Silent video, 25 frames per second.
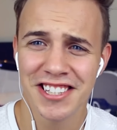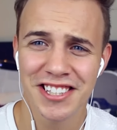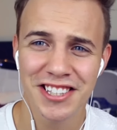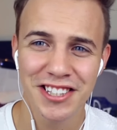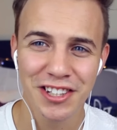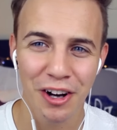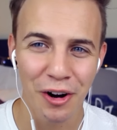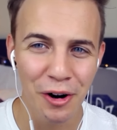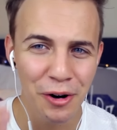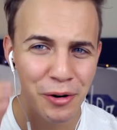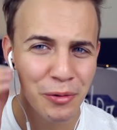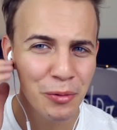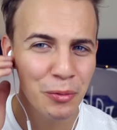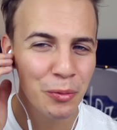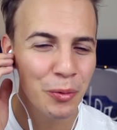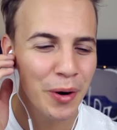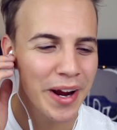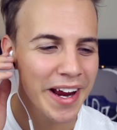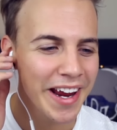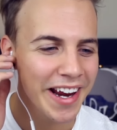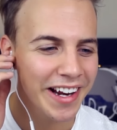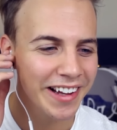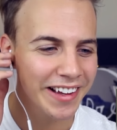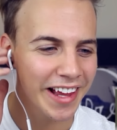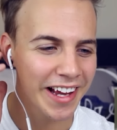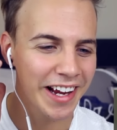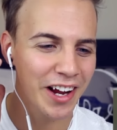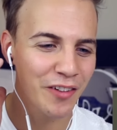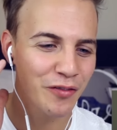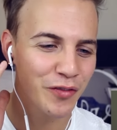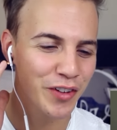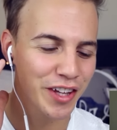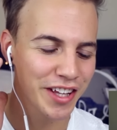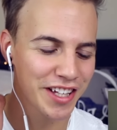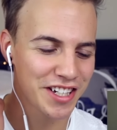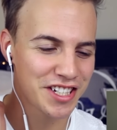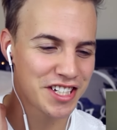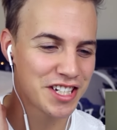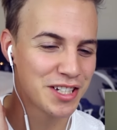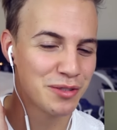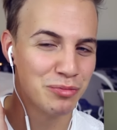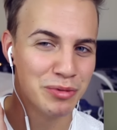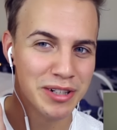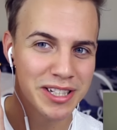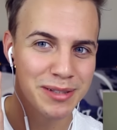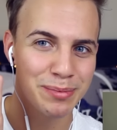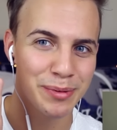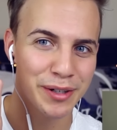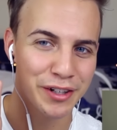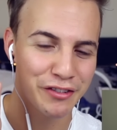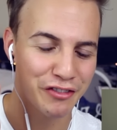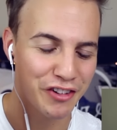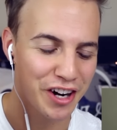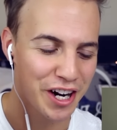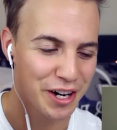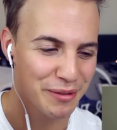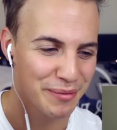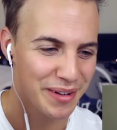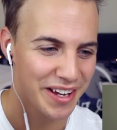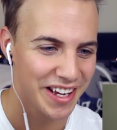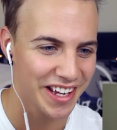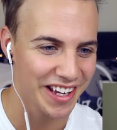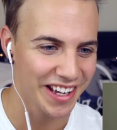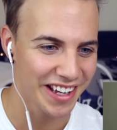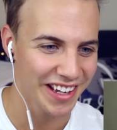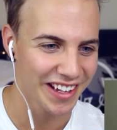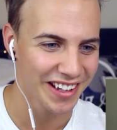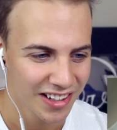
so weird, like I feel like she's whispering around in my ear.